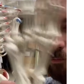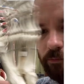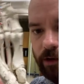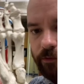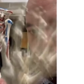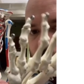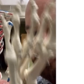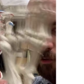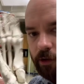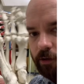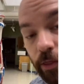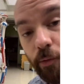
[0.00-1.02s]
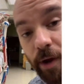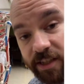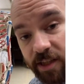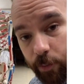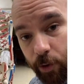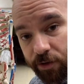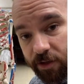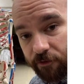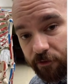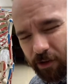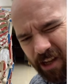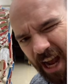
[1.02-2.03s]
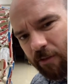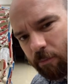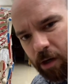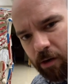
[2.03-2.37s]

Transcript: Wave with your foot. The rest of the bones of the foot kind of mirror the